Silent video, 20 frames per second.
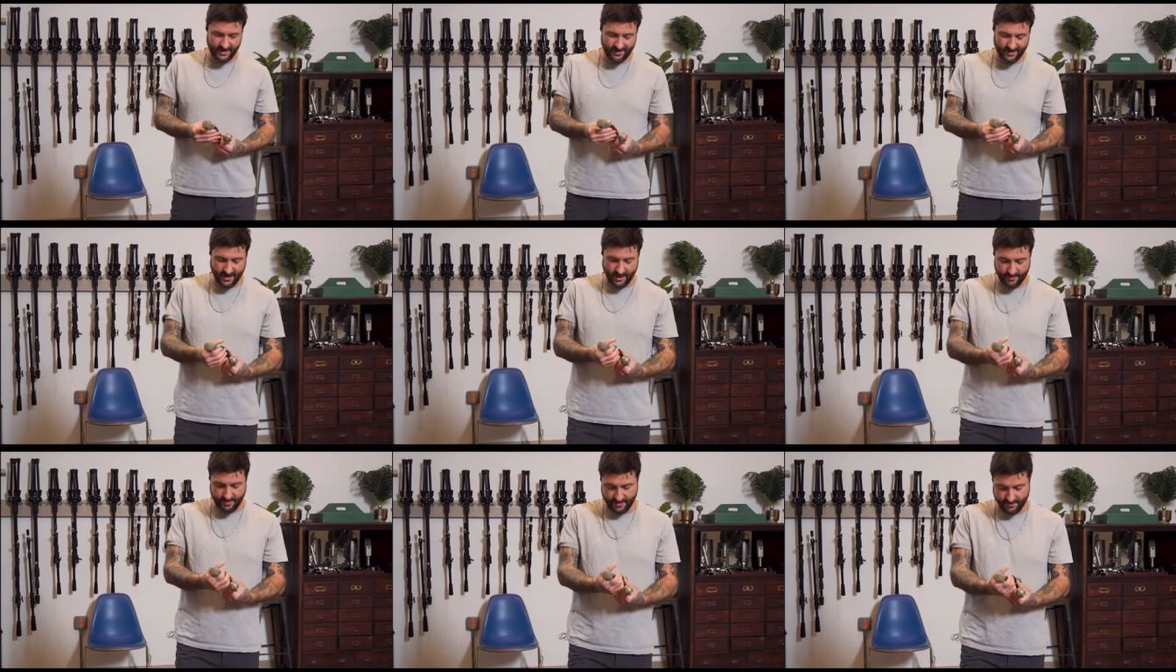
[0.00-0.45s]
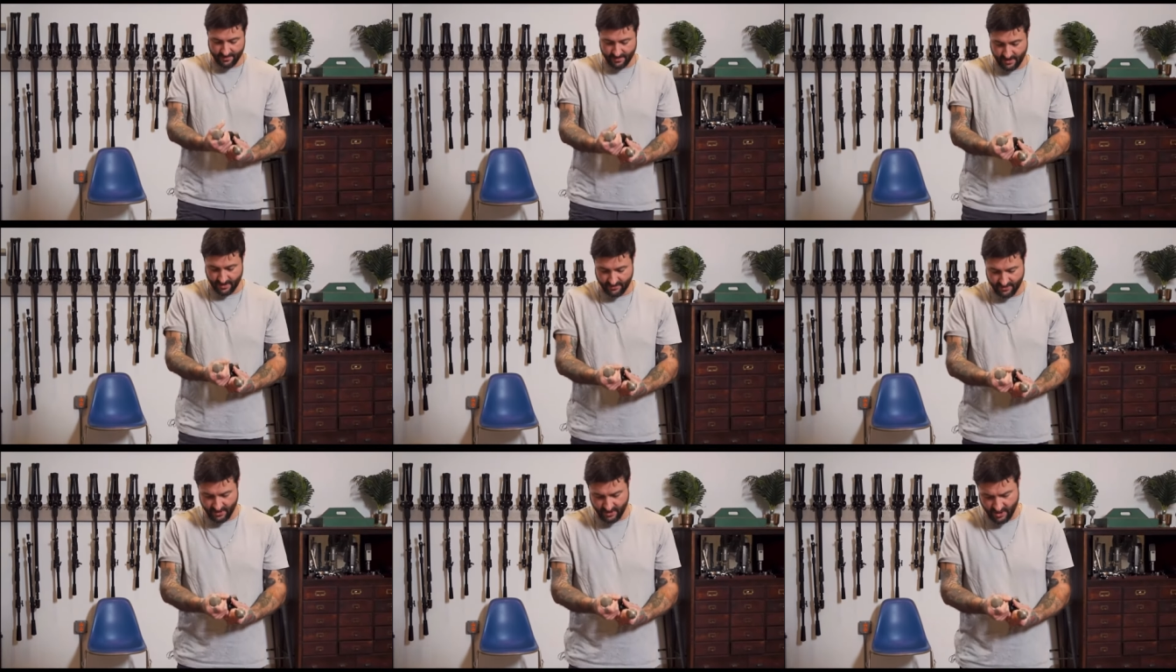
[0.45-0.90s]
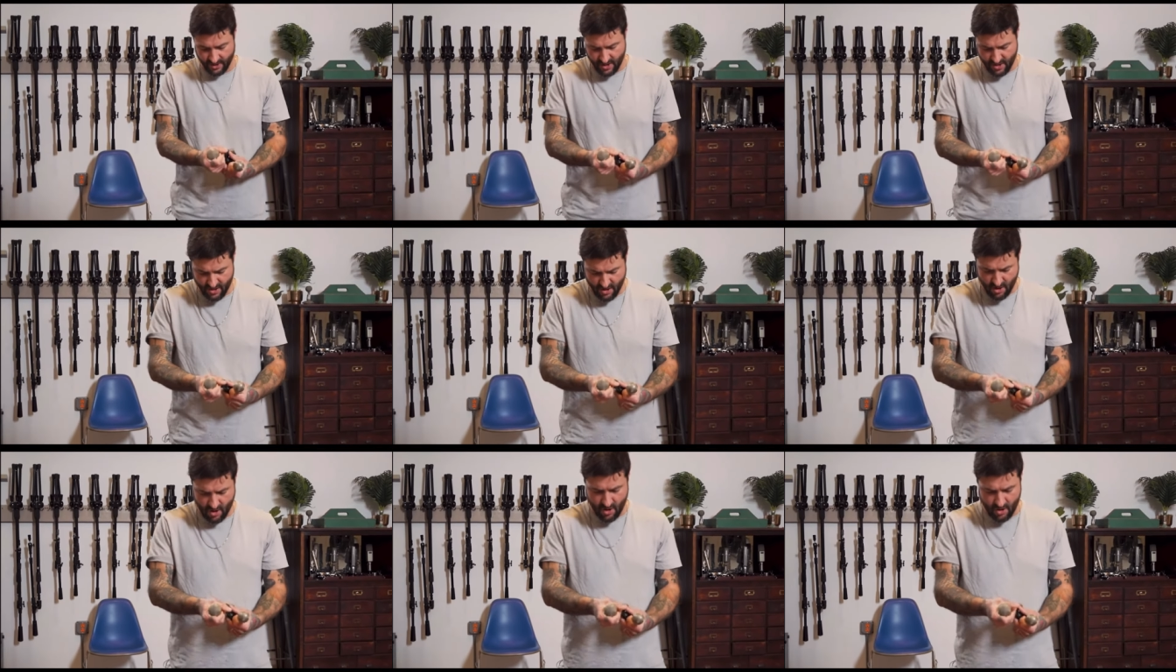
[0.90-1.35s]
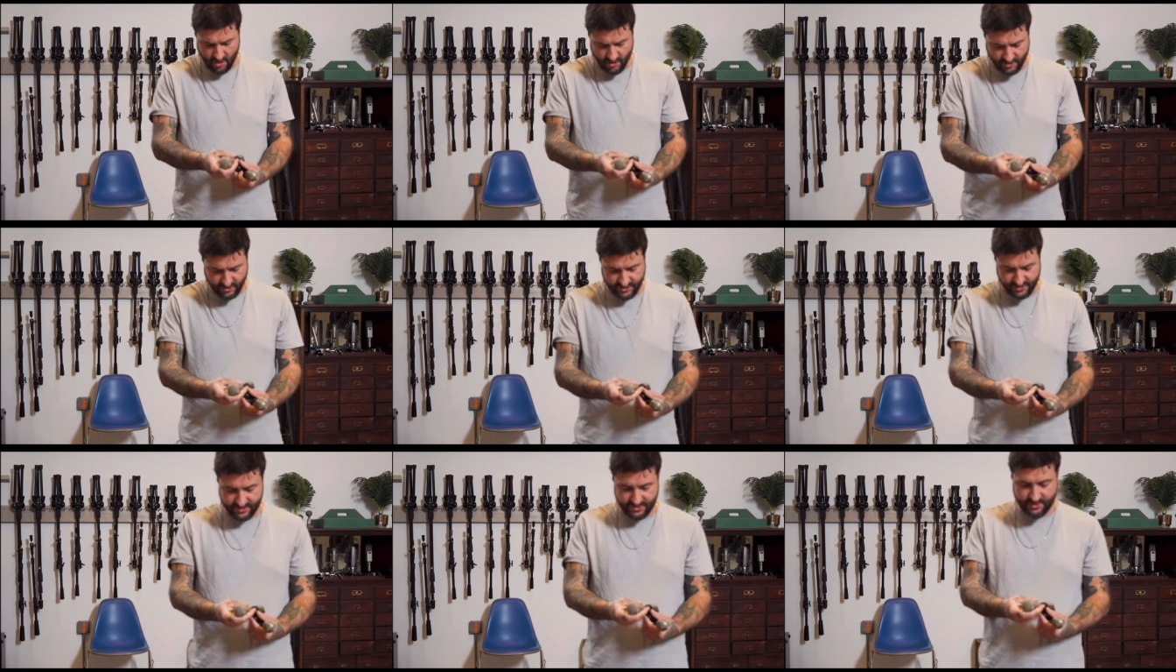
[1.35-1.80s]
you know how people are on the internet. Oh,
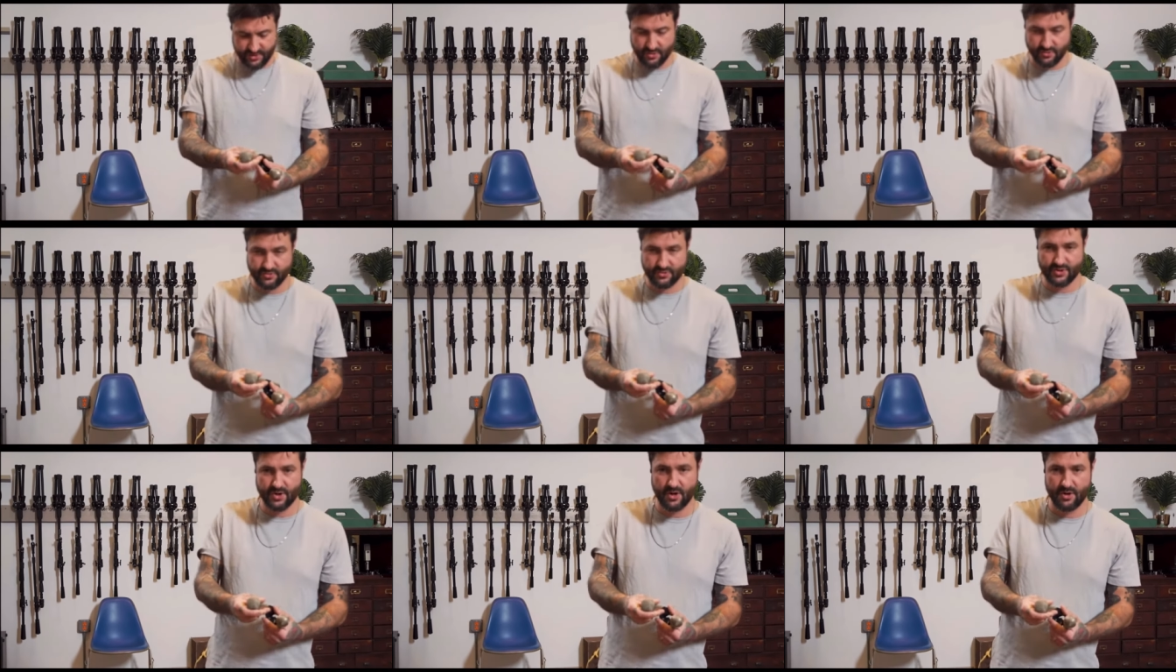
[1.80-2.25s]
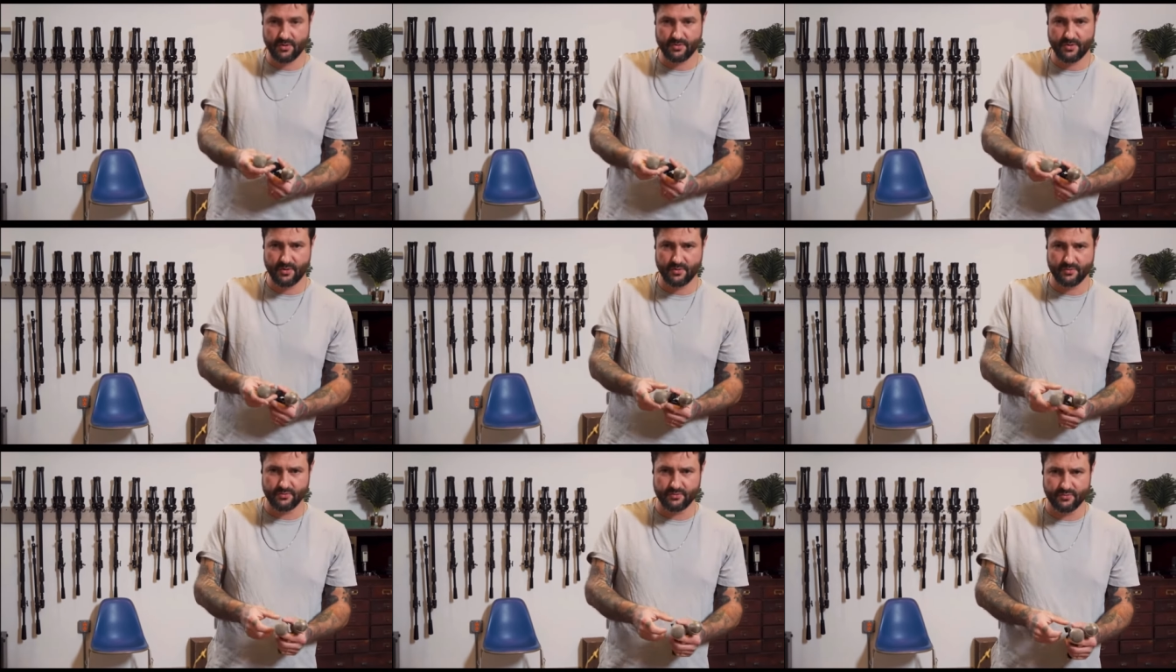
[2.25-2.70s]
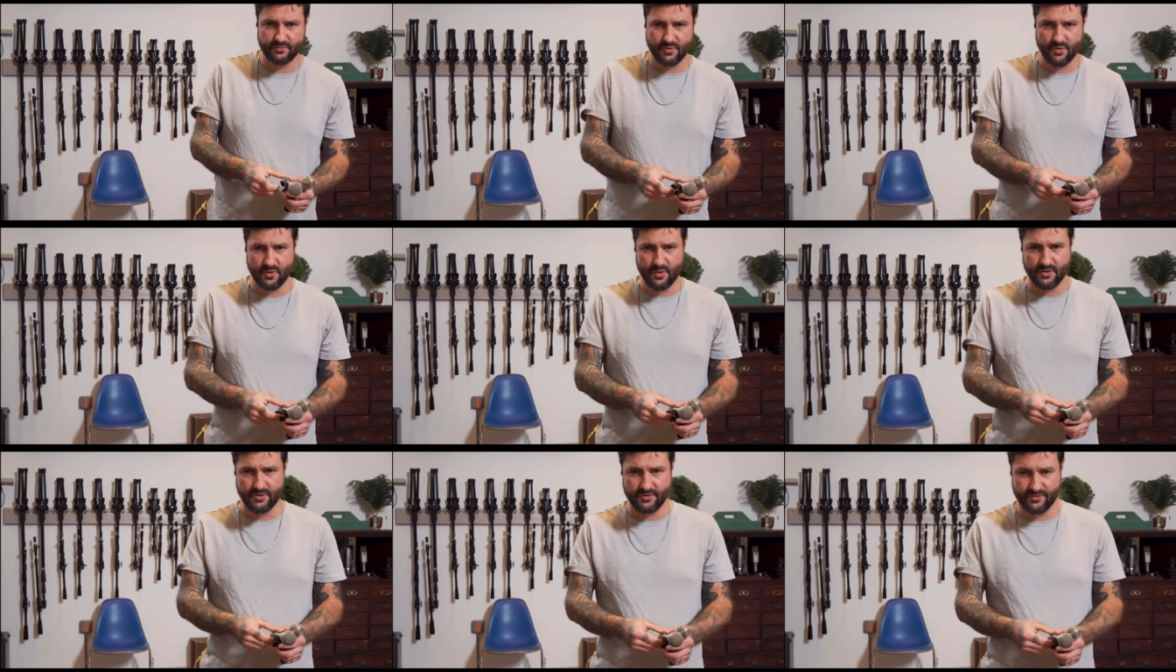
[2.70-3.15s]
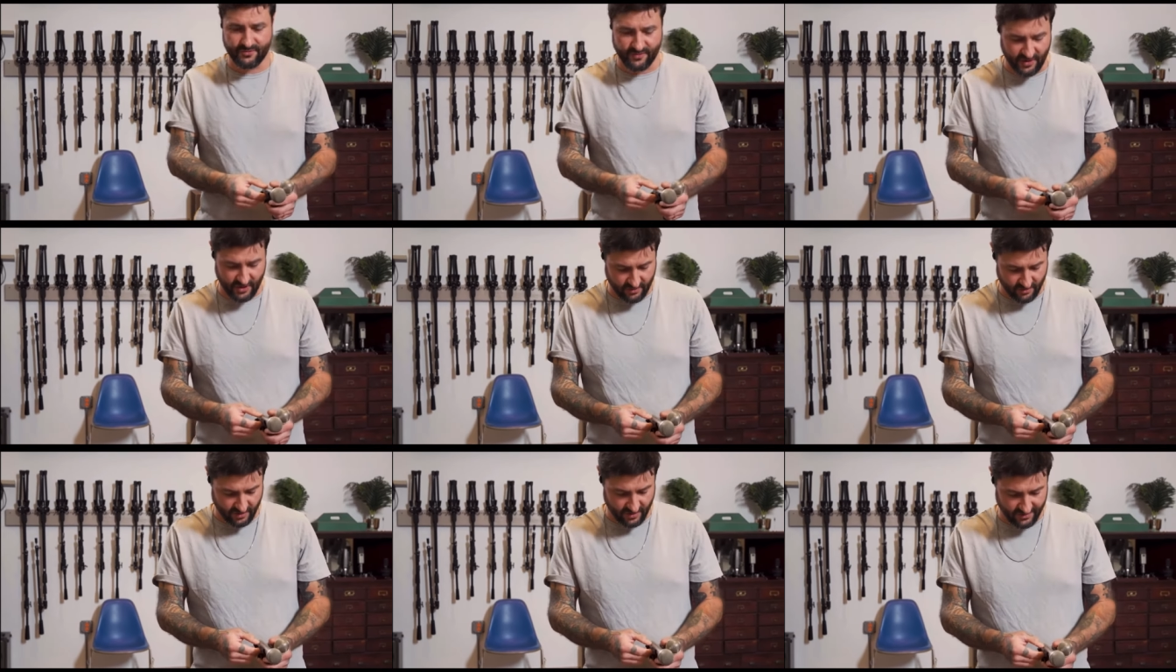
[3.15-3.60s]
don't tell, don't ruin the
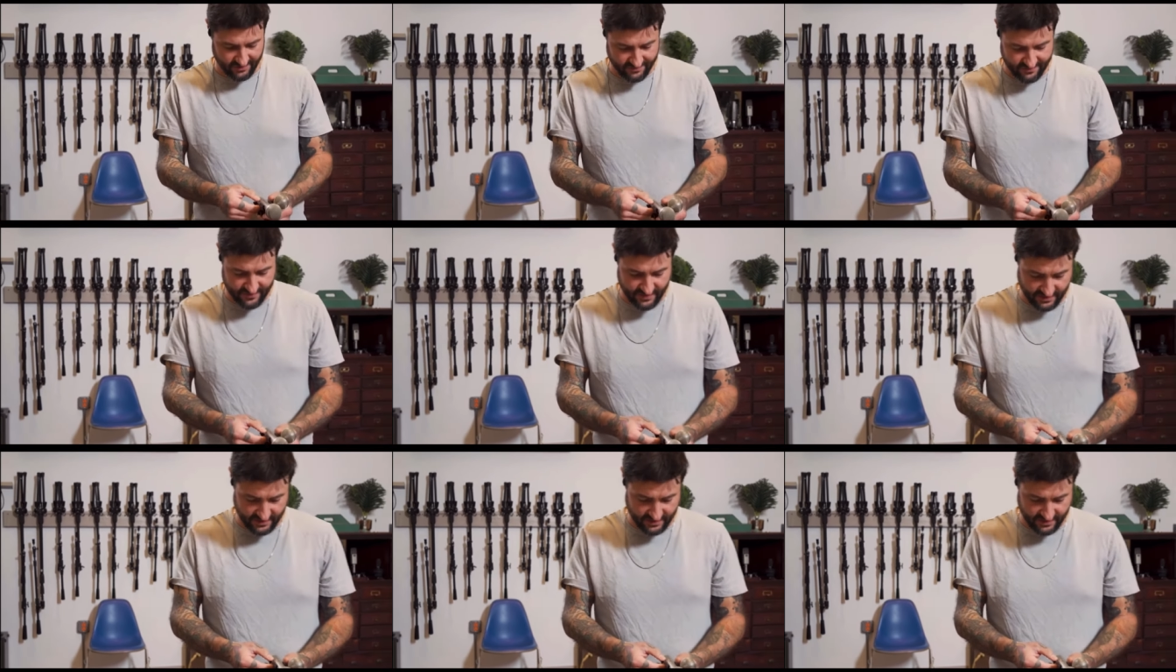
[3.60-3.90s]
secret.